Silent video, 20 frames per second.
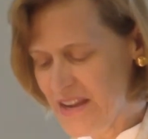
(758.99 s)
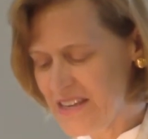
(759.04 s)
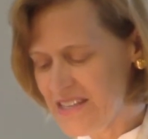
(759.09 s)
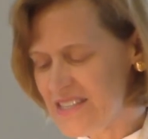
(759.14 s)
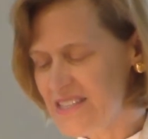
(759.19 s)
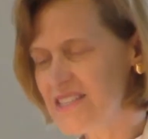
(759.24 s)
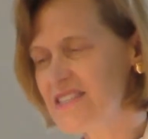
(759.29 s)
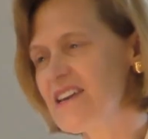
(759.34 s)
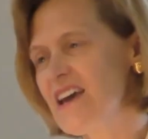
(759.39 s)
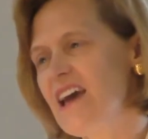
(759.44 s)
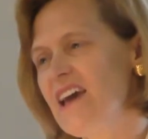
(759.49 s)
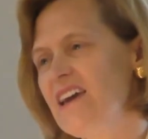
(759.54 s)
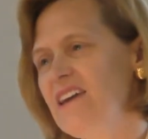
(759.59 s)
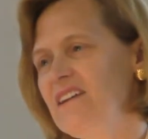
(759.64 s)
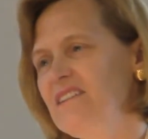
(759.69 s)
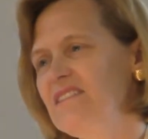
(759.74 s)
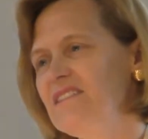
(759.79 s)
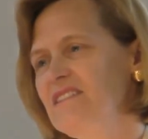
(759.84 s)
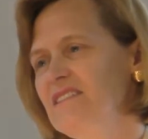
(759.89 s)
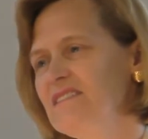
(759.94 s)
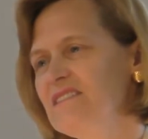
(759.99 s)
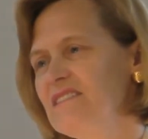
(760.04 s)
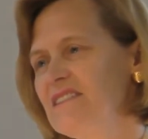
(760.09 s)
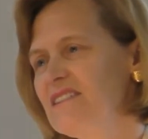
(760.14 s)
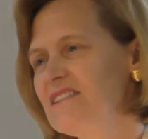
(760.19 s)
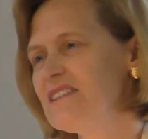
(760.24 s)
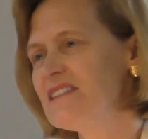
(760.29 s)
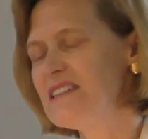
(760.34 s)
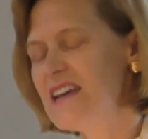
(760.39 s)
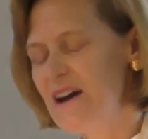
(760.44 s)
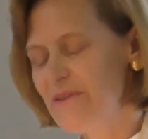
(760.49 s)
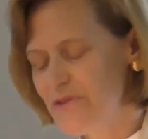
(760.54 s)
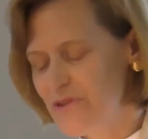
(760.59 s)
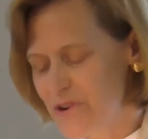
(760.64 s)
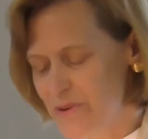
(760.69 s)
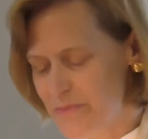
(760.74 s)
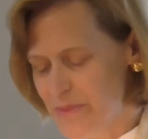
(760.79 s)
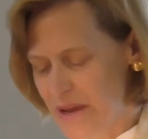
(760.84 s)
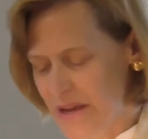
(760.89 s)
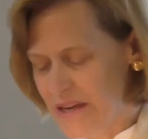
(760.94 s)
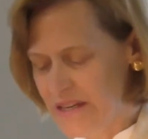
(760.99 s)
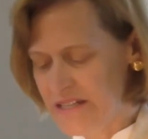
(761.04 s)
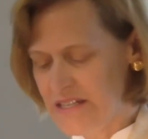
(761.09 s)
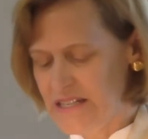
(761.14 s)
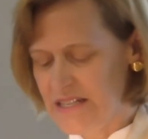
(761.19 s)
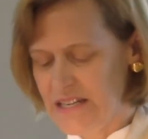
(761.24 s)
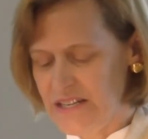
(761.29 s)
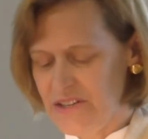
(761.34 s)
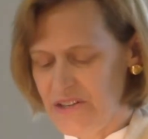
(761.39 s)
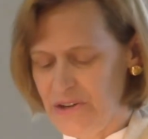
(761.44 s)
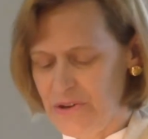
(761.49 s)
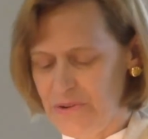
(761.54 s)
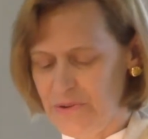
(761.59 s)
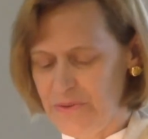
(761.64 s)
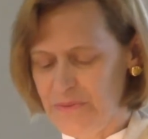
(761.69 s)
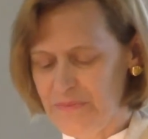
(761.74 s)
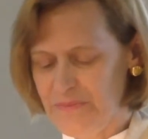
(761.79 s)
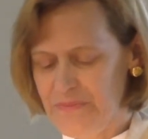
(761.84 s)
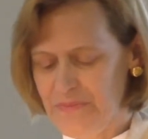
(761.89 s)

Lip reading: staying, never abandoning you.